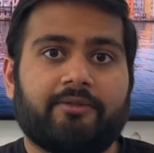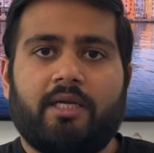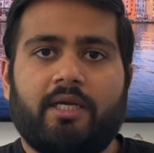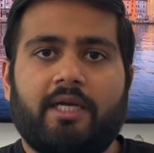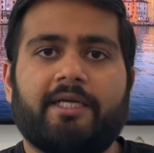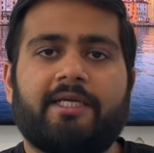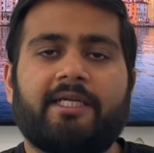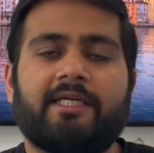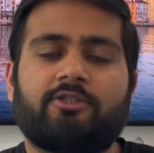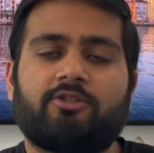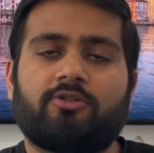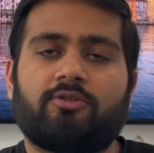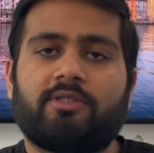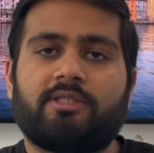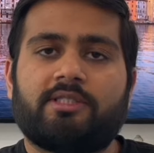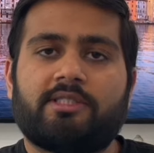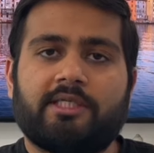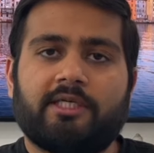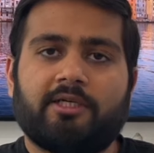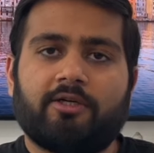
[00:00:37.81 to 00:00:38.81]
It has shown
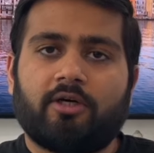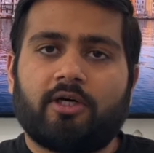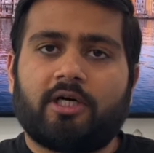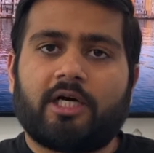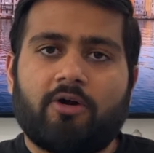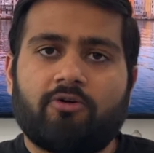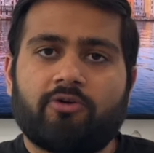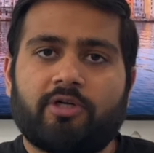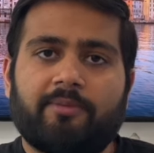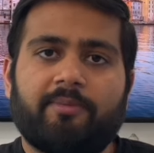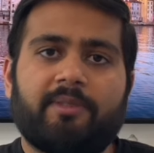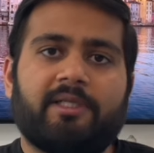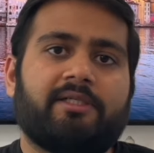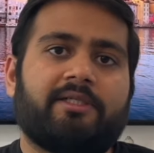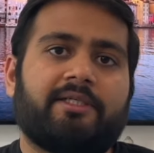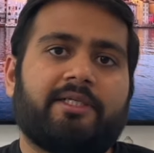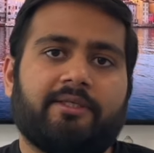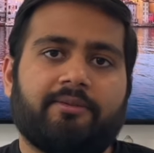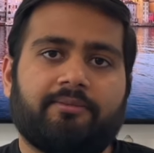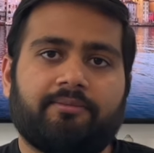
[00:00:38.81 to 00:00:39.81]
zero
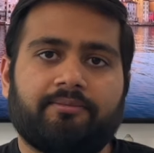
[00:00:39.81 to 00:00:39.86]
accountability.